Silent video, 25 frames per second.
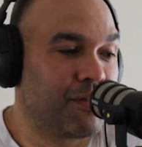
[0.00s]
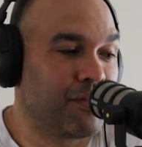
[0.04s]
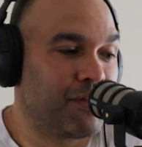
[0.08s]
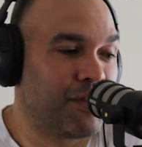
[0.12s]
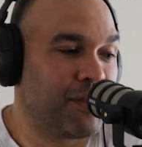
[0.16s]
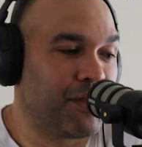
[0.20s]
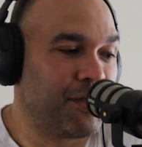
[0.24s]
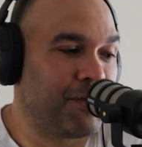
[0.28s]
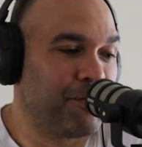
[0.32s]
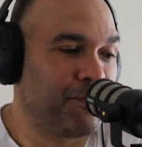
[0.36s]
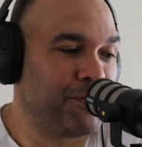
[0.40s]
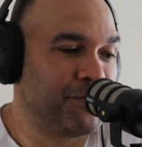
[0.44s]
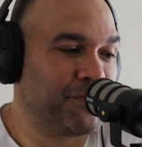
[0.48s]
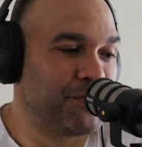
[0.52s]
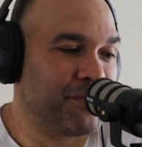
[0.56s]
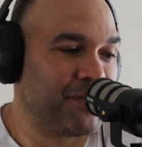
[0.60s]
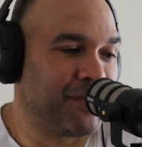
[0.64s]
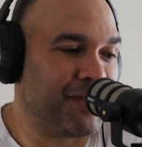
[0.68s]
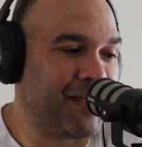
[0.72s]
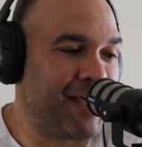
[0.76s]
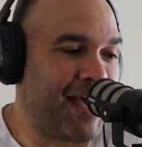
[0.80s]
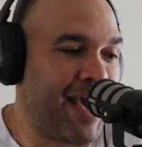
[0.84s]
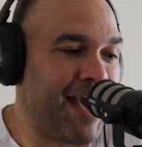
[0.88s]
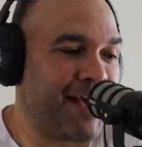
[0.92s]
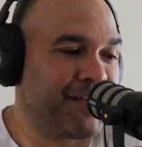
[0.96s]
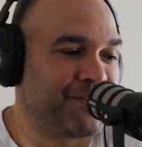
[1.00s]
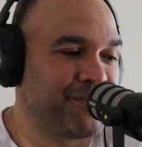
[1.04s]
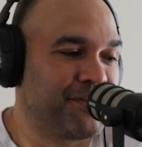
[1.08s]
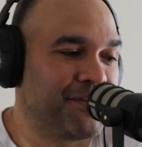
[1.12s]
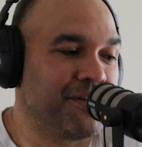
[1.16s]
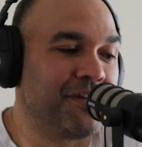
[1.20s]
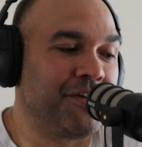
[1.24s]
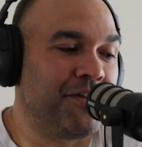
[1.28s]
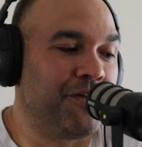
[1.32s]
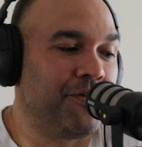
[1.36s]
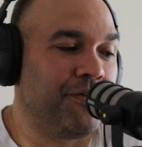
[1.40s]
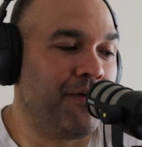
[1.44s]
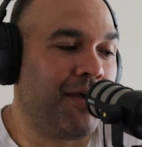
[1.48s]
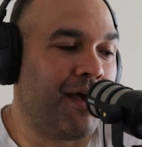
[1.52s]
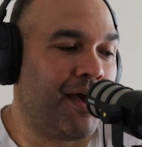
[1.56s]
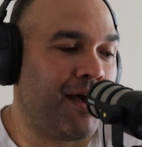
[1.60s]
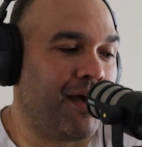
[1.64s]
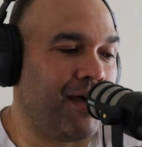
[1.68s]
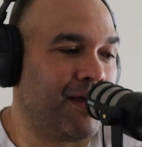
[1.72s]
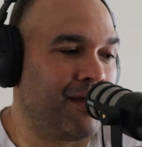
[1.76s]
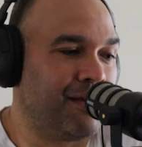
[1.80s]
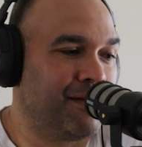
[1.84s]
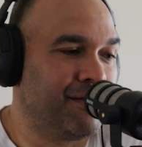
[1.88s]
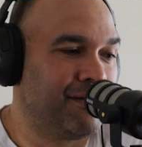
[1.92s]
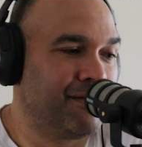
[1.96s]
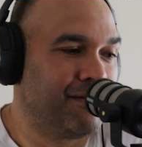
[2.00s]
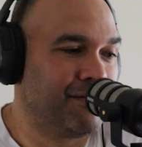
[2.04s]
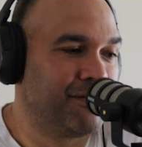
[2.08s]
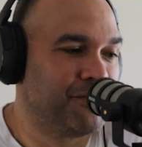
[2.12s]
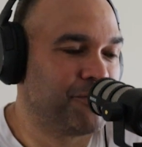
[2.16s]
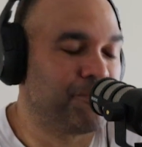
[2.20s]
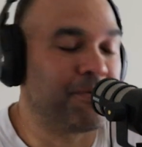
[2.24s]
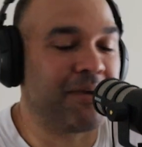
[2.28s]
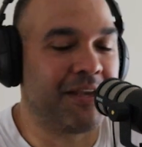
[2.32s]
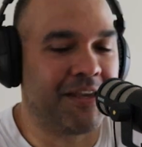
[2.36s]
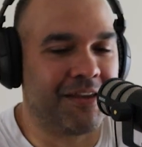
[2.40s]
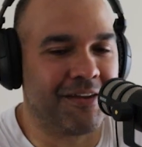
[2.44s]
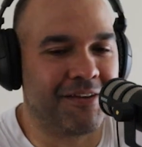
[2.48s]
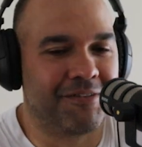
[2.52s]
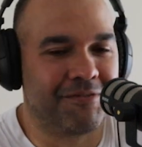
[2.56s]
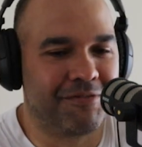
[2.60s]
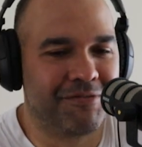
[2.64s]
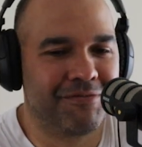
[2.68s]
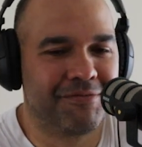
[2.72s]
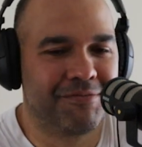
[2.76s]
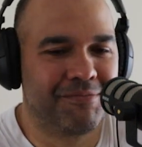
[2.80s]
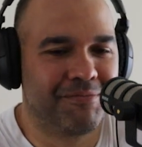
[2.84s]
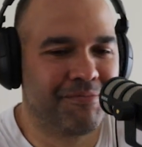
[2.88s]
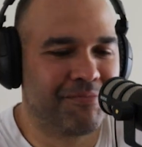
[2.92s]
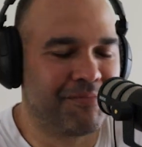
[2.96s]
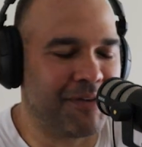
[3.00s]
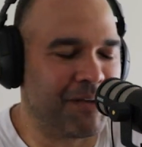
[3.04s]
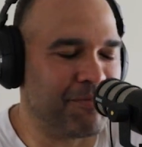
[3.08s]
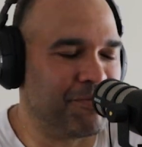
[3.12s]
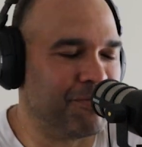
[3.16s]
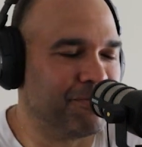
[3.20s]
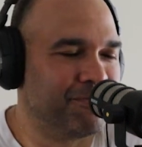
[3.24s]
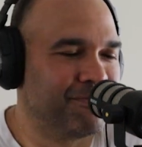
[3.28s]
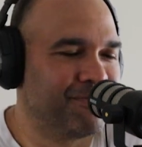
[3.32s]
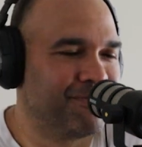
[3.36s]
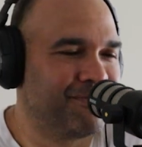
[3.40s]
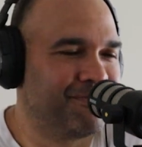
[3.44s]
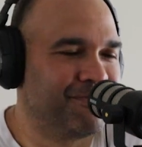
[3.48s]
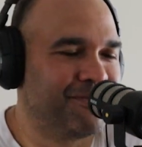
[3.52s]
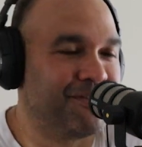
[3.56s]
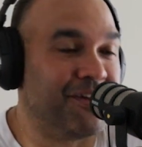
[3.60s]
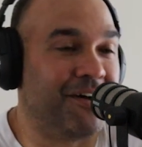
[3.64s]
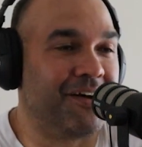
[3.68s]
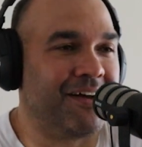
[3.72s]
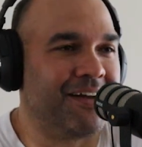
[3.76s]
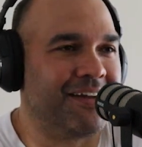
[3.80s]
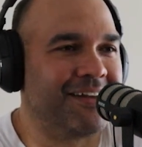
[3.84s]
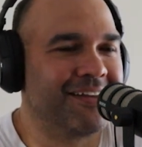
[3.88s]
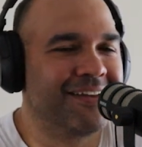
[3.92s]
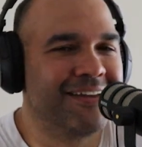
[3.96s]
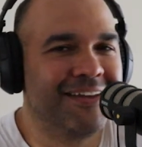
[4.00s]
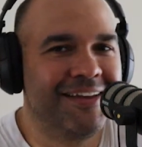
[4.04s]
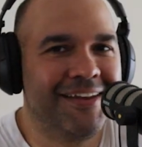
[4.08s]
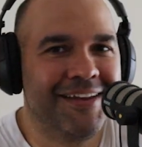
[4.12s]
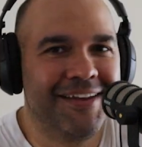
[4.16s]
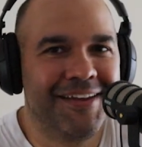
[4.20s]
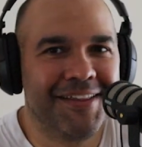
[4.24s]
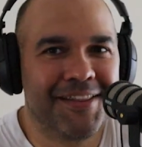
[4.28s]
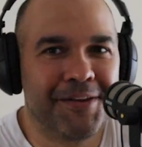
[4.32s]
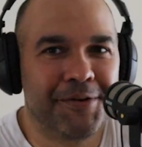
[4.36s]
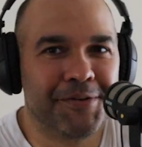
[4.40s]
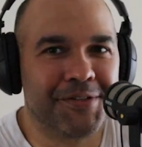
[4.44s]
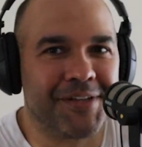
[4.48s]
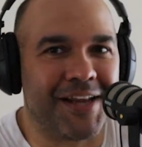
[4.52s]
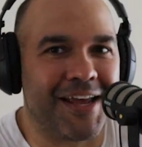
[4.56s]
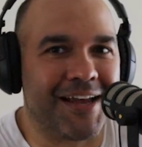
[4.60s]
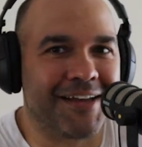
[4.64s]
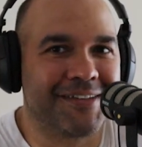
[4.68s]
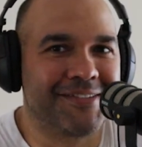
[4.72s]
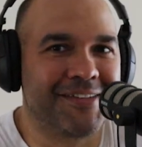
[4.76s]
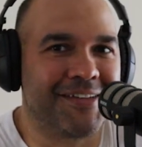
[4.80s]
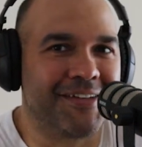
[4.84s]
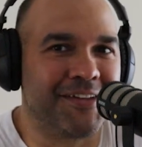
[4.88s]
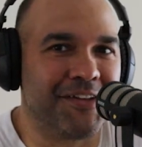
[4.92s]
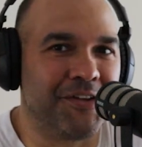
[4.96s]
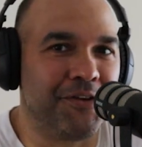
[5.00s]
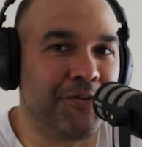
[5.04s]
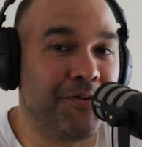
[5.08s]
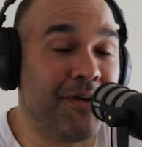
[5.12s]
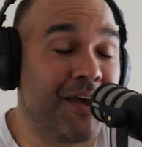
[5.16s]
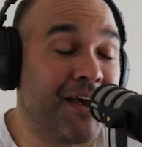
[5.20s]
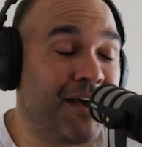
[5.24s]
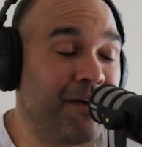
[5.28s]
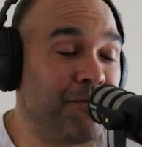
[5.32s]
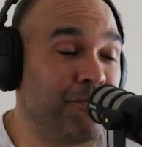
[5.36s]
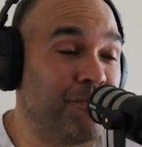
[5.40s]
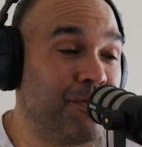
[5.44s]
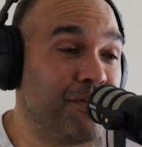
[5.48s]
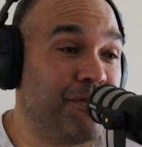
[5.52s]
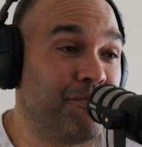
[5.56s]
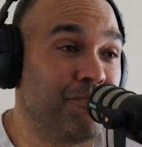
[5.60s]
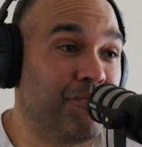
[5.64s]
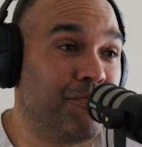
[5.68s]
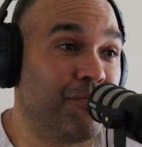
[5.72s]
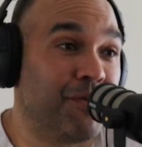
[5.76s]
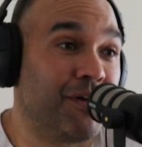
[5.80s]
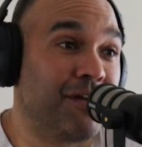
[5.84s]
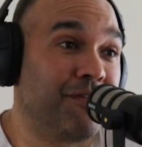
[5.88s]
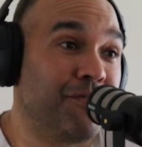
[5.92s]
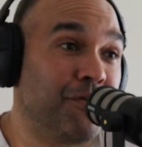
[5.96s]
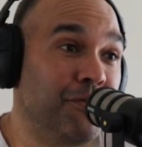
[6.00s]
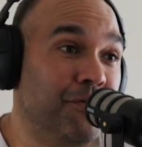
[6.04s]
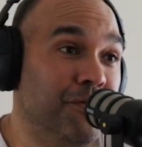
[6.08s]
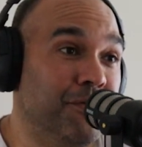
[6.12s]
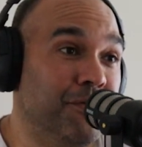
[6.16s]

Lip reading: there was an accident you had, speaking of people dying, there was an accident you had with one of your